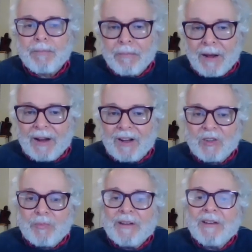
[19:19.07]
My
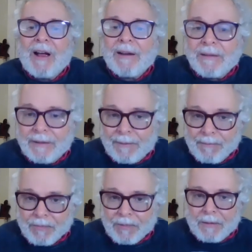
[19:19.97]
husband died.
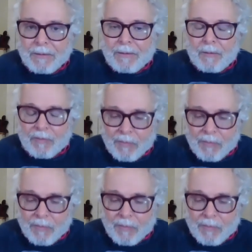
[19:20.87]
We've